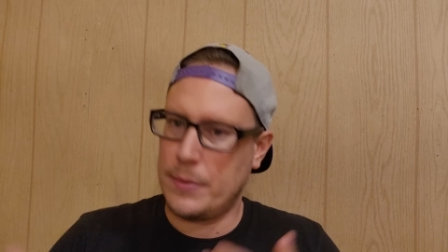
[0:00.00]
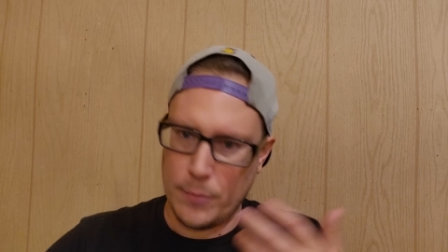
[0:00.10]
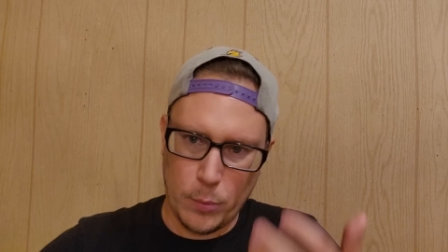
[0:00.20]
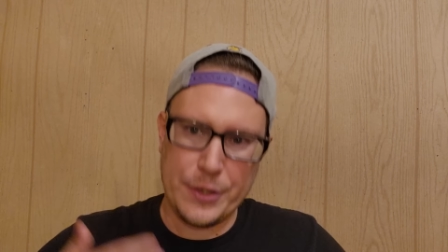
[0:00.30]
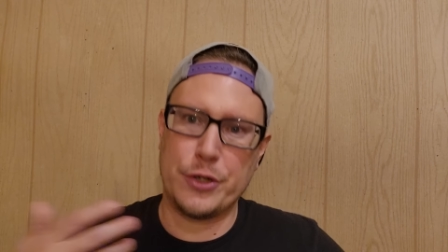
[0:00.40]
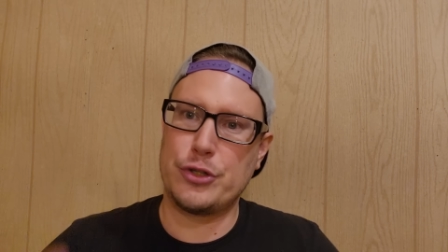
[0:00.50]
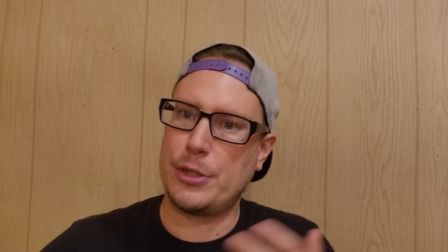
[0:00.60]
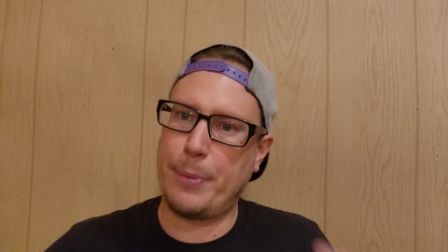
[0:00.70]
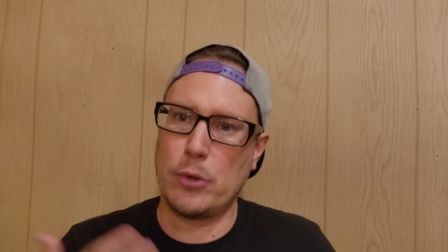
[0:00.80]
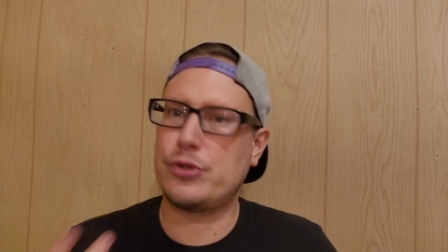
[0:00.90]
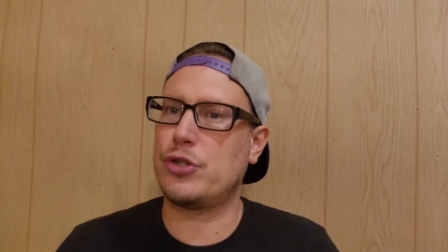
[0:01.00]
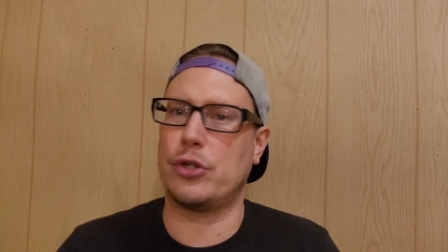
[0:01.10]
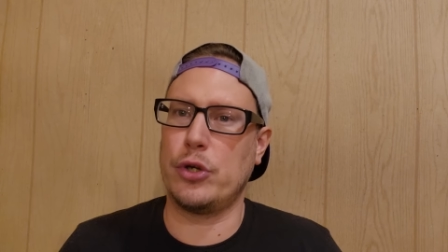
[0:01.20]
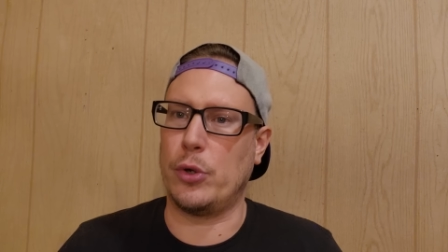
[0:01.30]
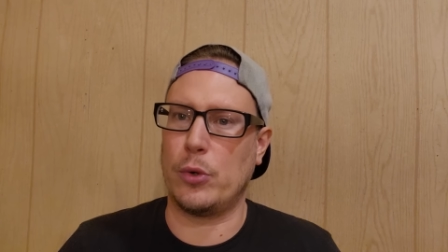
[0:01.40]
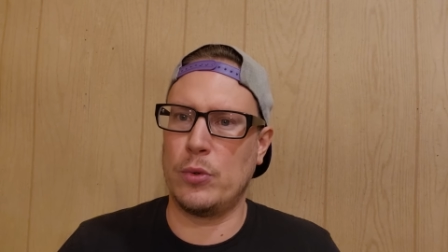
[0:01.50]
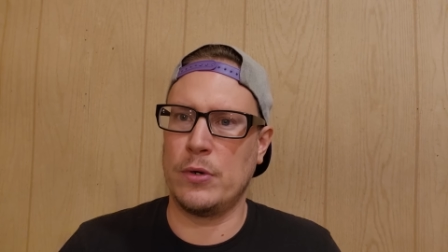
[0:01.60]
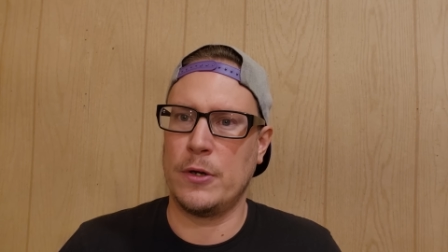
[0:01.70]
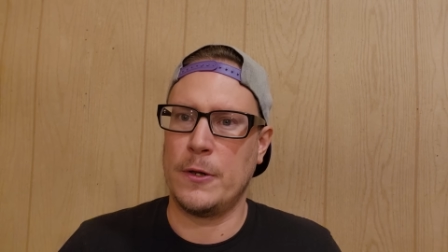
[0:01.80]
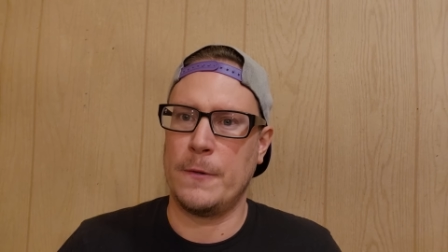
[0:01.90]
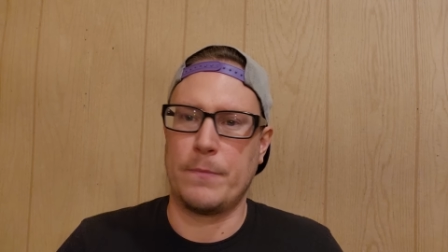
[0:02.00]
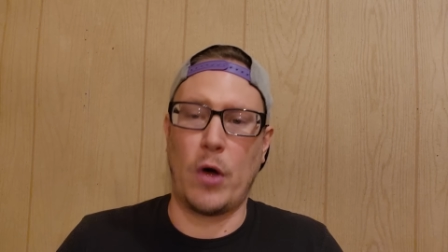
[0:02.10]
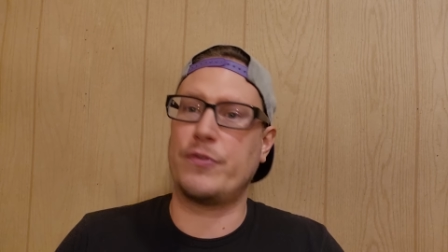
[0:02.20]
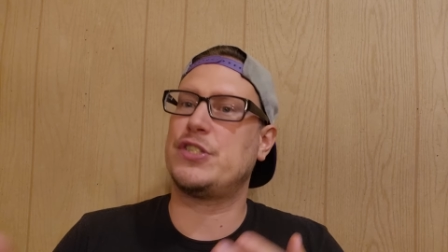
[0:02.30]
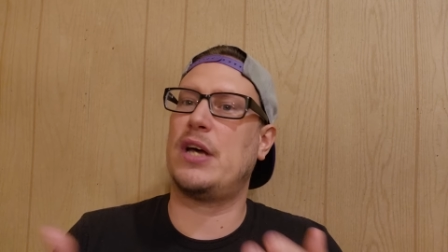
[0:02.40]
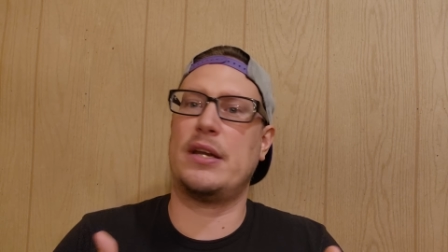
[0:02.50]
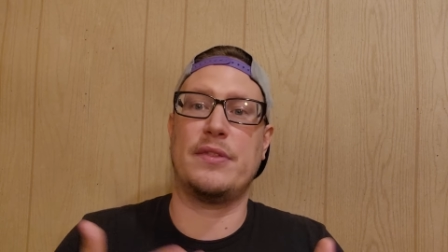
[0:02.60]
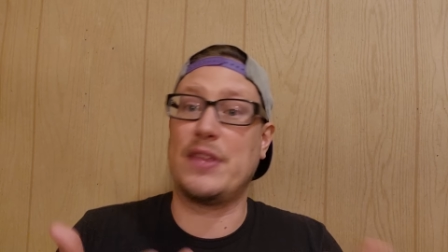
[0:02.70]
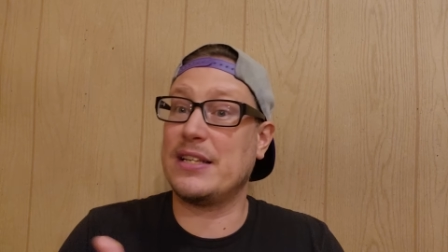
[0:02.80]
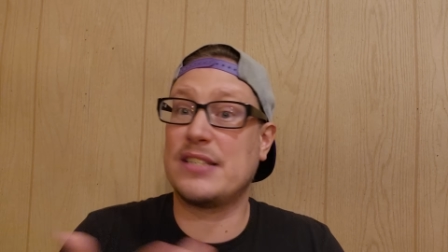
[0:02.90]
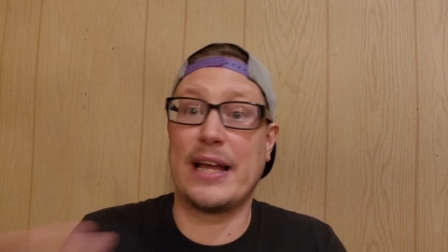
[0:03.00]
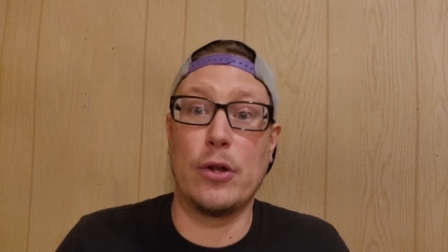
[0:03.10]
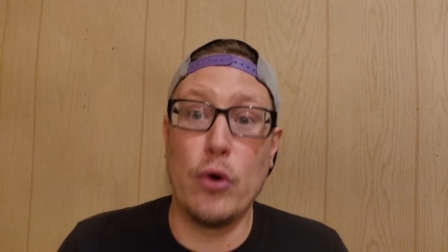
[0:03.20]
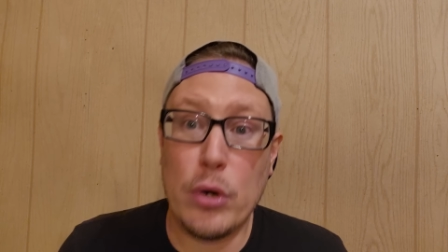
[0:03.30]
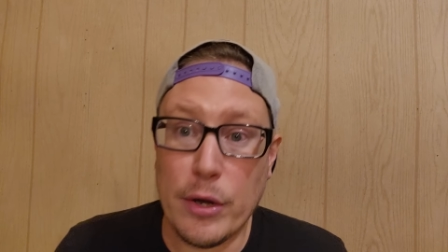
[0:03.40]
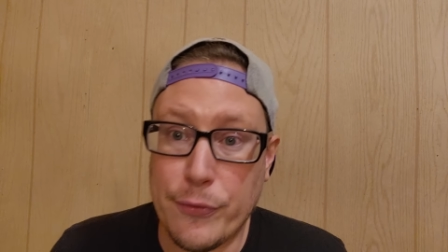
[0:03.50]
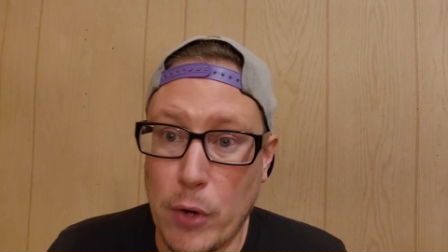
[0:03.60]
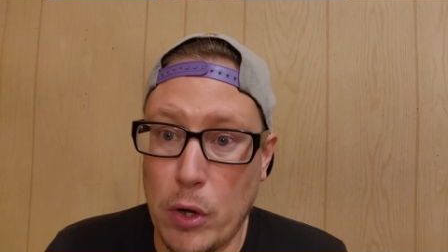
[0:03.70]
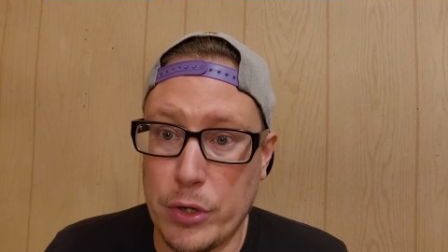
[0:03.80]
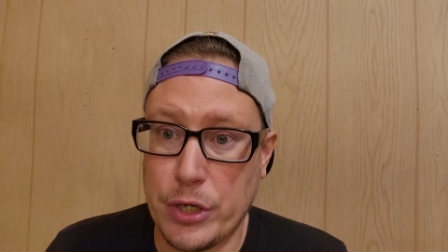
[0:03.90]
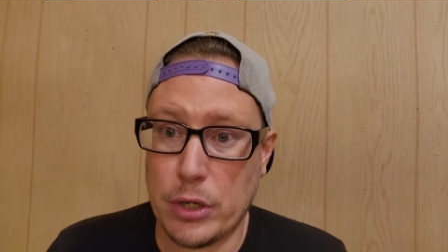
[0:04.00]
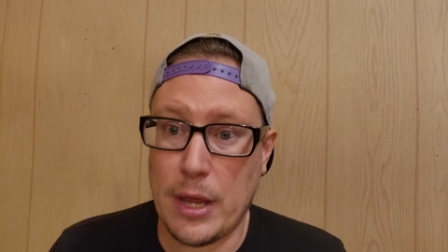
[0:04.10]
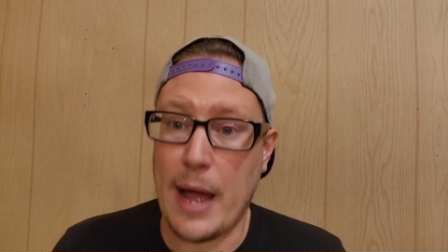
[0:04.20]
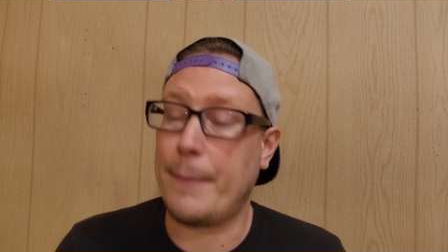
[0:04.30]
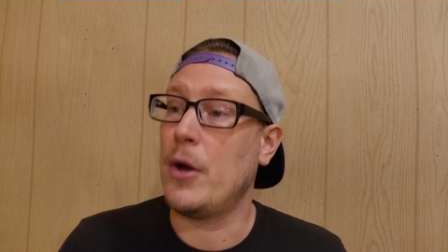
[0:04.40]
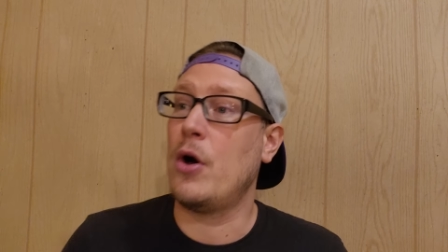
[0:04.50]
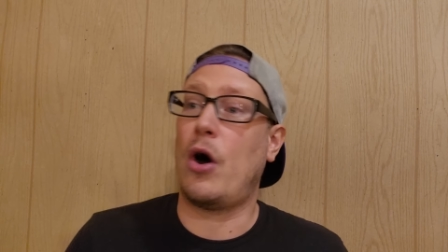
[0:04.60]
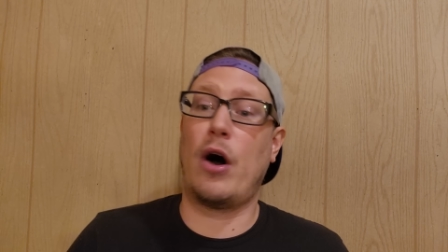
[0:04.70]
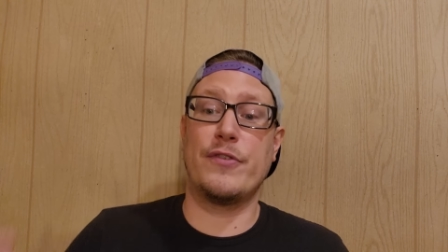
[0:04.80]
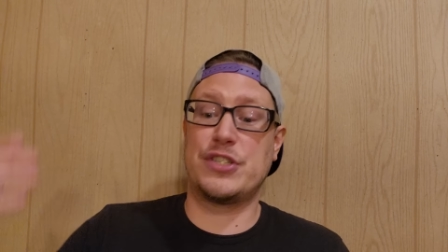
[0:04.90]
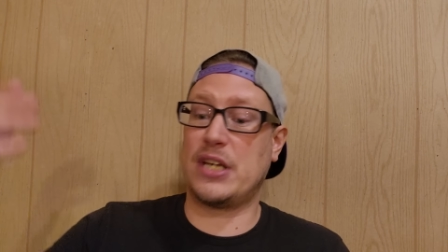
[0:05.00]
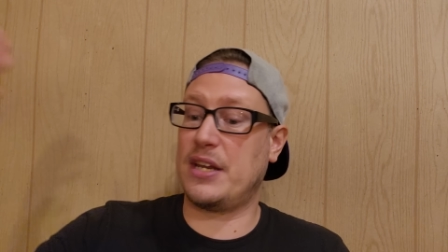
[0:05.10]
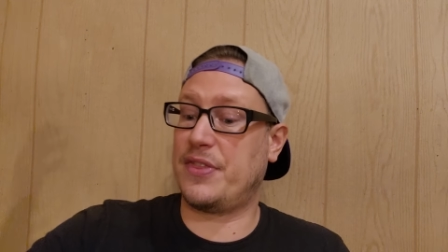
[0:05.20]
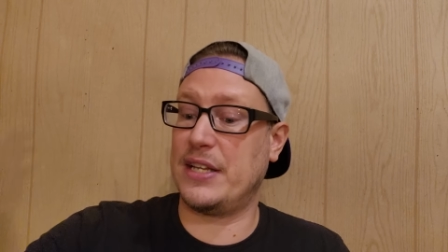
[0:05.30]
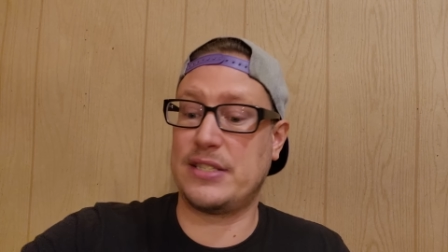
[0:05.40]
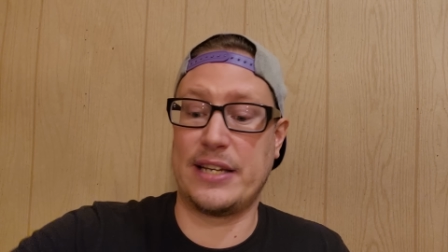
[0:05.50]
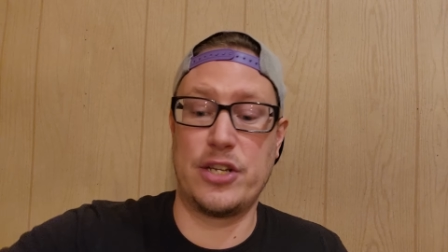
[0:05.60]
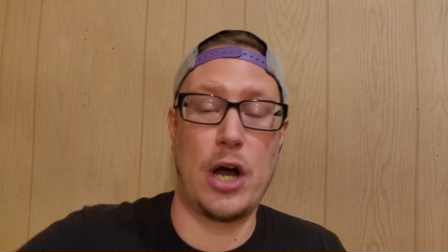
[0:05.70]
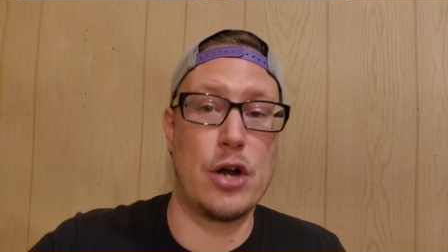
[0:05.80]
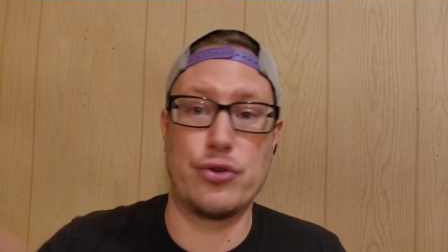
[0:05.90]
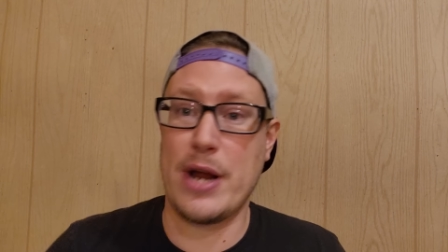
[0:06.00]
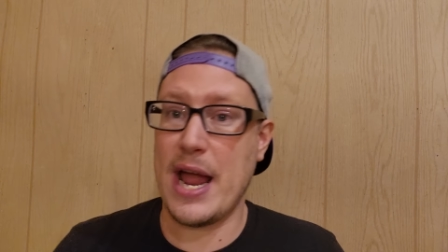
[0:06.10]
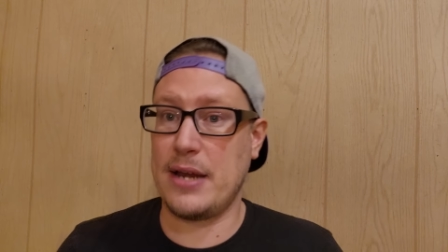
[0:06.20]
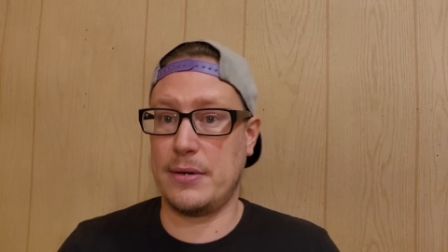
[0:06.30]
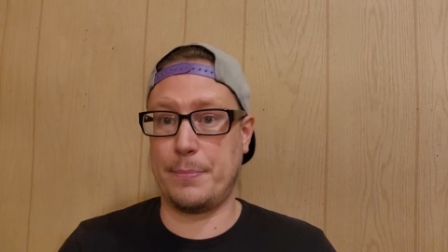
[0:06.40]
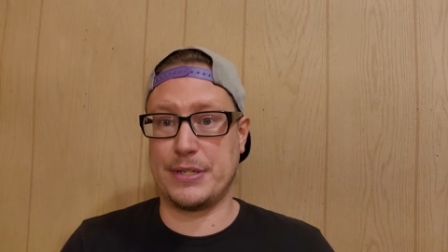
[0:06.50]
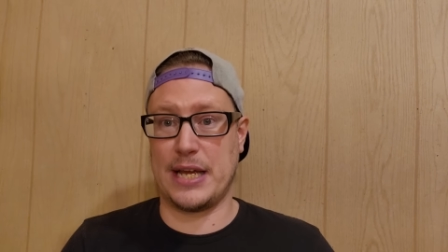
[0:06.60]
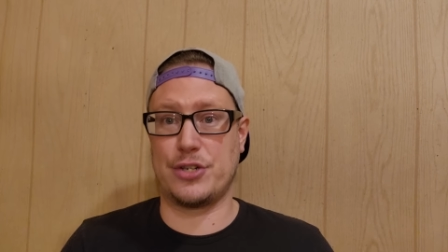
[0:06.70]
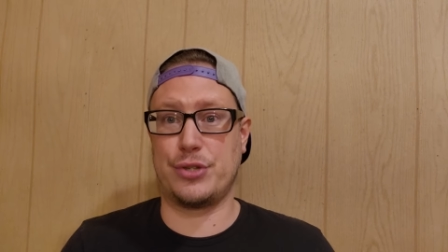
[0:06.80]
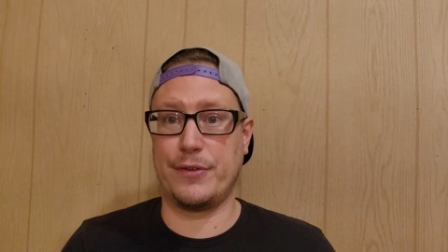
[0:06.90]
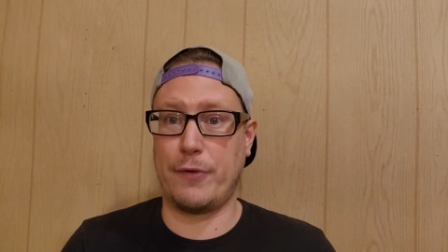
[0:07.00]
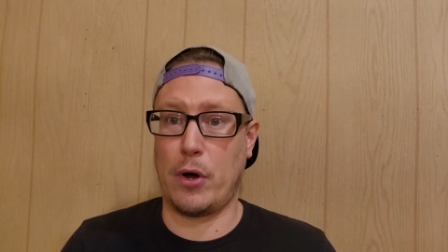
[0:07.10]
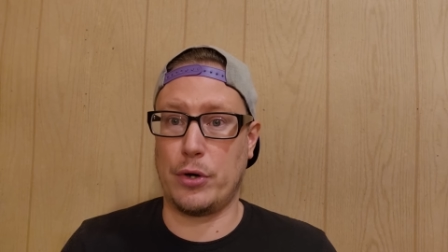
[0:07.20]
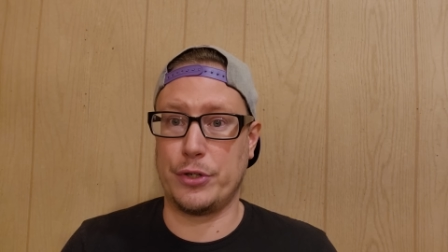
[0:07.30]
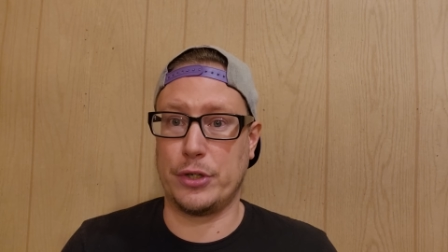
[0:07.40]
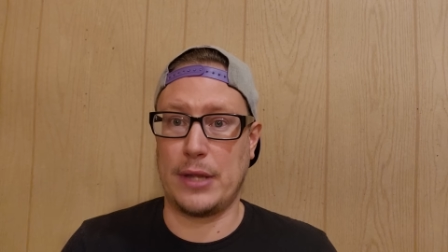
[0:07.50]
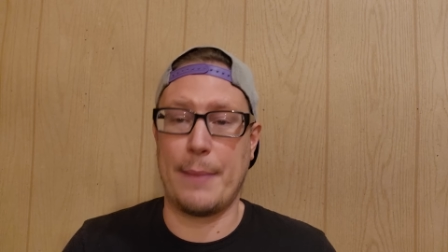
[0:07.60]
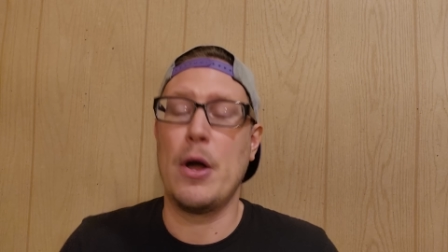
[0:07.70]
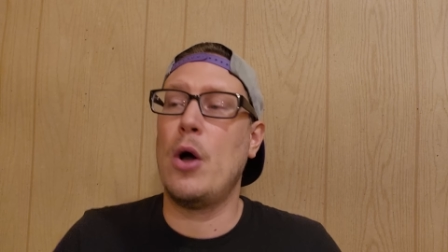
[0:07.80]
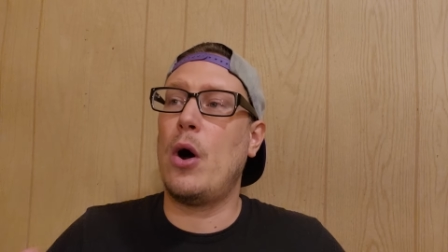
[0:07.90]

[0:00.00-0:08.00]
what you're supposed to do. All of a sudden, things like Luka fall into your lap. All of a sudden, things like DeAndre Ayton potentially fall into your lap.